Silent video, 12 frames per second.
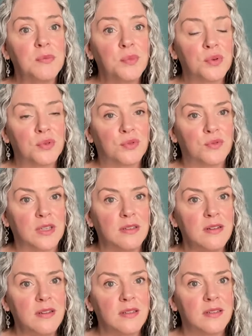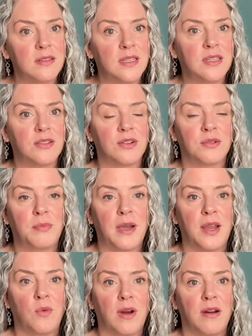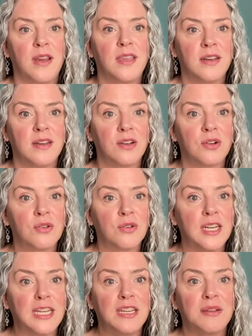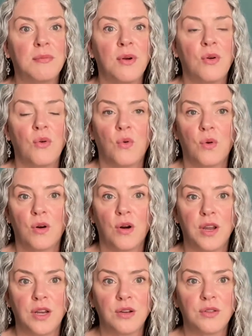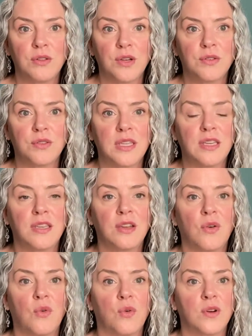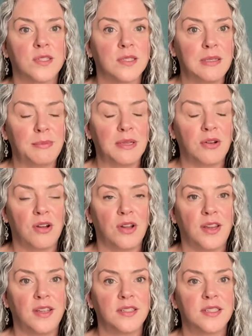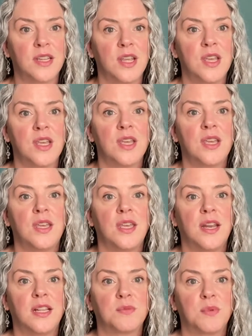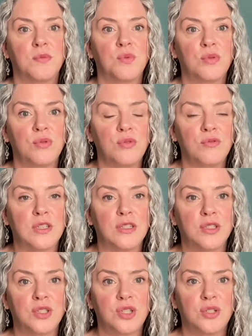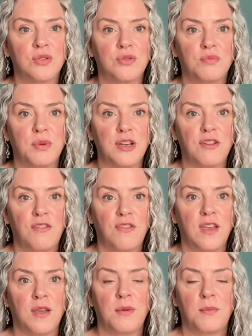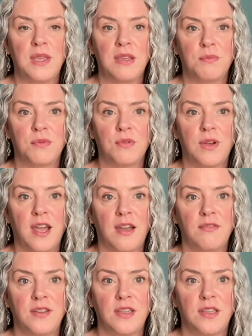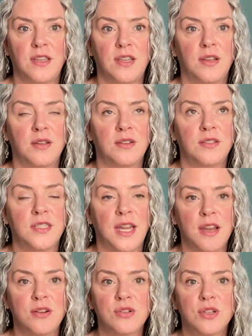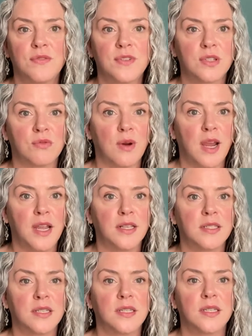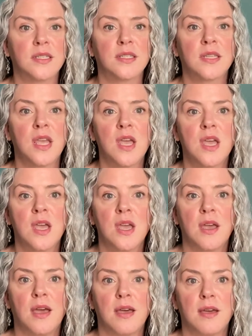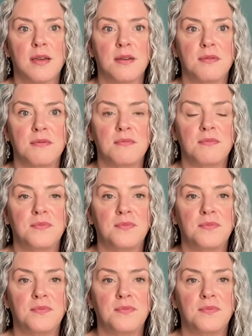proven either by wearing it in a cream or in clothing or sleeping on it. It has been proven to benefit people having dandruff, psoriasis, rosacea,